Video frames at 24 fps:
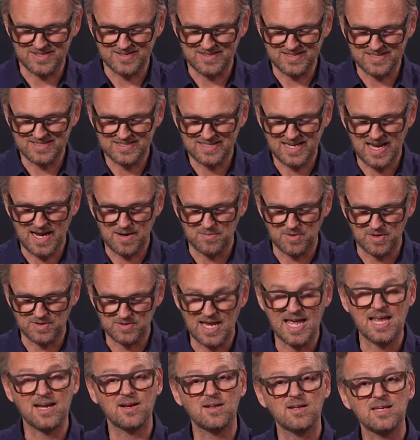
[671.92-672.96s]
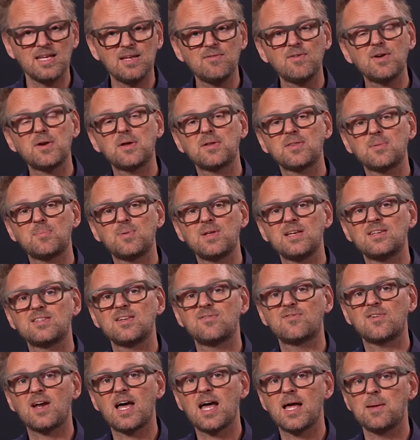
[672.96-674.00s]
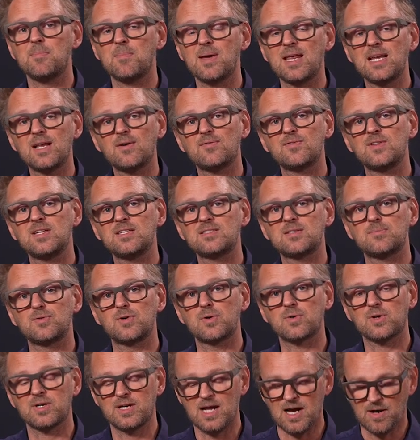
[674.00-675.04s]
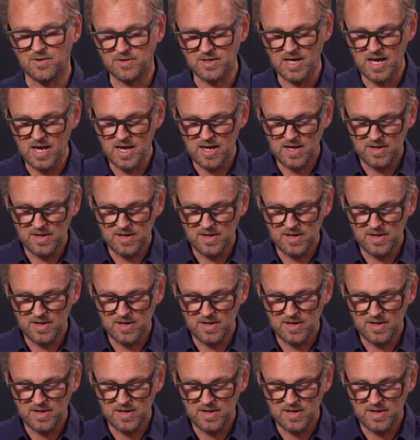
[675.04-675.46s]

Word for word: in these cameras. And even on the PTZ Fly, many of these are broken out.